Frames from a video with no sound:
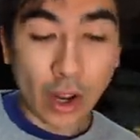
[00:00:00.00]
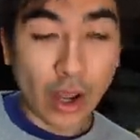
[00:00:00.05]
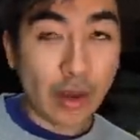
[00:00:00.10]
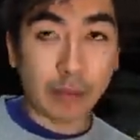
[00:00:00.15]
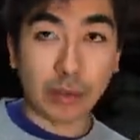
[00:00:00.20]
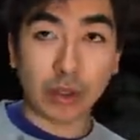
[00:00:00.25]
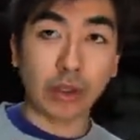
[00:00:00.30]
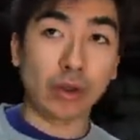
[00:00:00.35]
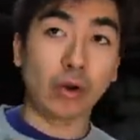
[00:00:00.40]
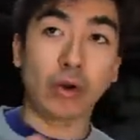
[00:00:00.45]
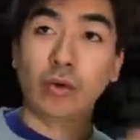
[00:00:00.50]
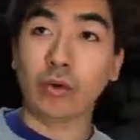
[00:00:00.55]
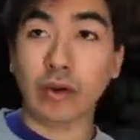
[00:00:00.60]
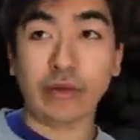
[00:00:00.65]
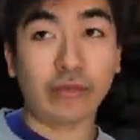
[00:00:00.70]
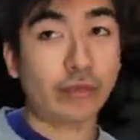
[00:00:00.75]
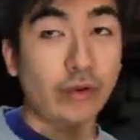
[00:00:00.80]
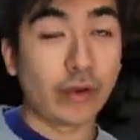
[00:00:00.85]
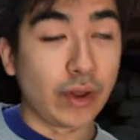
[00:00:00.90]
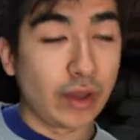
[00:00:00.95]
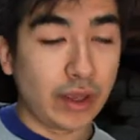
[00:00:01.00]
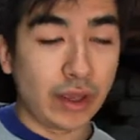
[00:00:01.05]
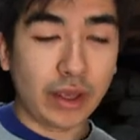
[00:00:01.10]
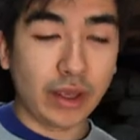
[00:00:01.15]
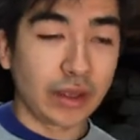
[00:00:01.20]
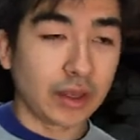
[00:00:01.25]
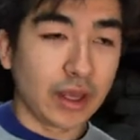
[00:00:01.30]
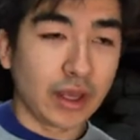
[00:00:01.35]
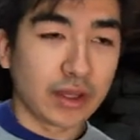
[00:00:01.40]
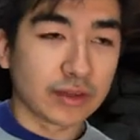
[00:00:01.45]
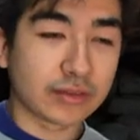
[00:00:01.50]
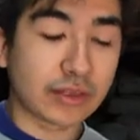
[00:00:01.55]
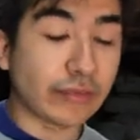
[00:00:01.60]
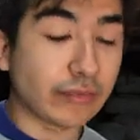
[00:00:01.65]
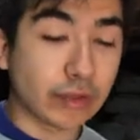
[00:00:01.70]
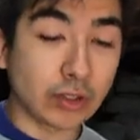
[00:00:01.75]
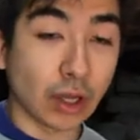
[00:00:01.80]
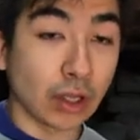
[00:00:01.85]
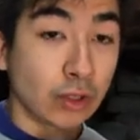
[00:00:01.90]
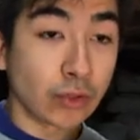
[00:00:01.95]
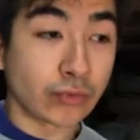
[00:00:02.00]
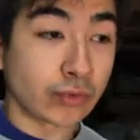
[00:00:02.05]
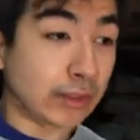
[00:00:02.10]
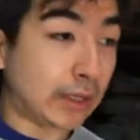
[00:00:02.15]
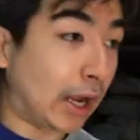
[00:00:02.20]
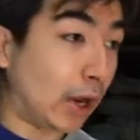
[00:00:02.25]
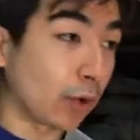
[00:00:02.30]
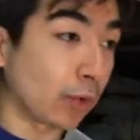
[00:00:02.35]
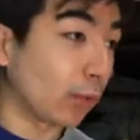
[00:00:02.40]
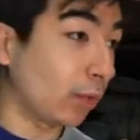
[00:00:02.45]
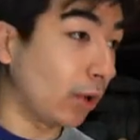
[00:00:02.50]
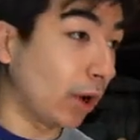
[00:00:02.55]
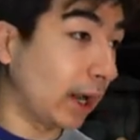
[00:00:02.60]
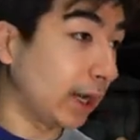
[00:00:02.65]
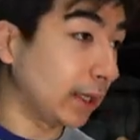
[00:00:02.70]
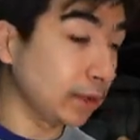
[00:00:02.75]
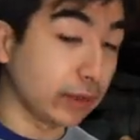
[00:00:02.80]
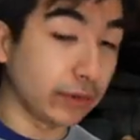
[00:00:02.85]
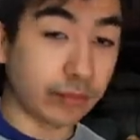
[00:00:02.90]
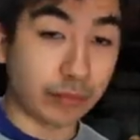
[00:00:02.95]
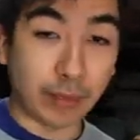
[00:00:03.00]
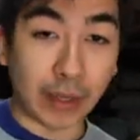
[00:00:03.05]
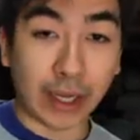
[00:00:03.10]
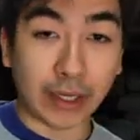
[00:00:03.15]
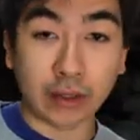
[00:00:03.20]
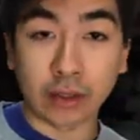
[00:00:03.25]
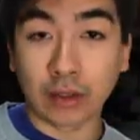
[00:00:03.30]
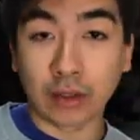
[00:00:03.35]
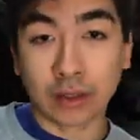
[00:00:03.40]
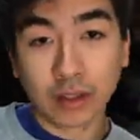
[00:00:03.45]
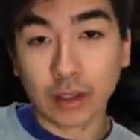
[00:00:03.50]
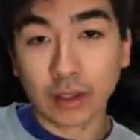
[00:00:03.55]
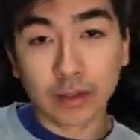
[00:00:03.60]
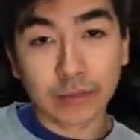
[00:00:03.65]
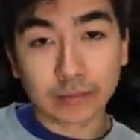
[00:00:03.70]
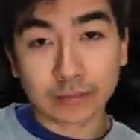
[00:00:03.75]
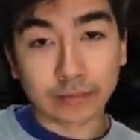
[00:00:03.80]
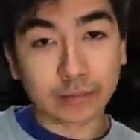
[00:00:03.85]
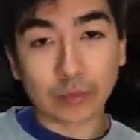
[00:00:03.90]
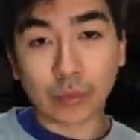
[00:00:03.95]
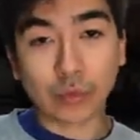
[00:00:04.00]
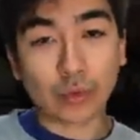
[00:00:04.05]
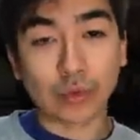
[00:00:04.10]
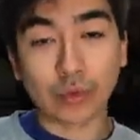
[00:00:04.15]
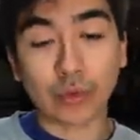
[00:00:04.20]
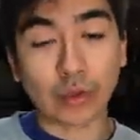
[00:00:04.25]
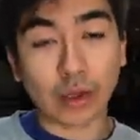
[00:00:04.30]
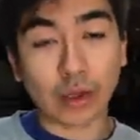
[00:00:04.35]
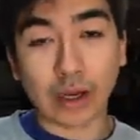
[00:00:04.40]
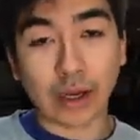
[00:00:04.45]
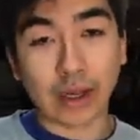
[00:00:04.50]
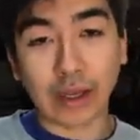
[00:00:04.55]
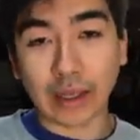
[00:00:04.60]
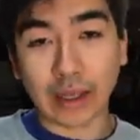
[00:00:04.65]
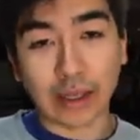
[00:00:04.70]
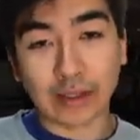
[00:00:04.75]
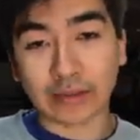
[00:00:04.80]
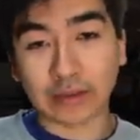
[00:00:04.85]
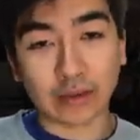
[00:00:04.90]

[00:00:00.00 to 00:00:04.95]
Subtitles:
But yo, if $7 an hour where I live, man, it